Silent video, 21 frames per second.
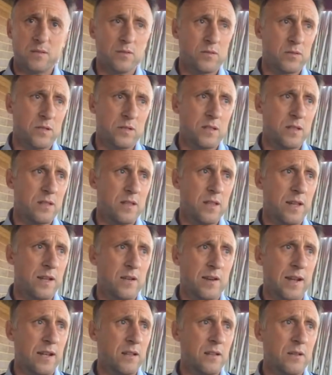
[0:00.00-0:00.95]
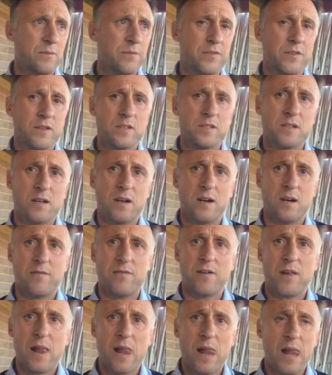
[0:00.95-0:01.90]
I didn't think they could handle them first
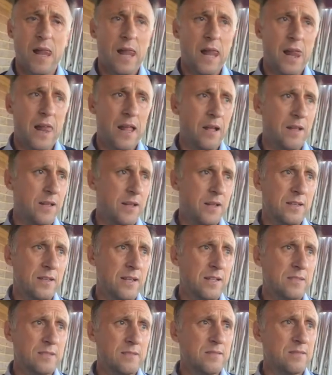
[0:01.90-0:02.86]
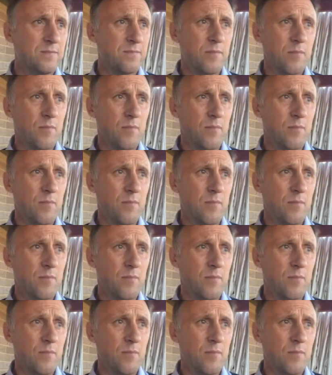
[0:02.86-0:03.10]
half, and then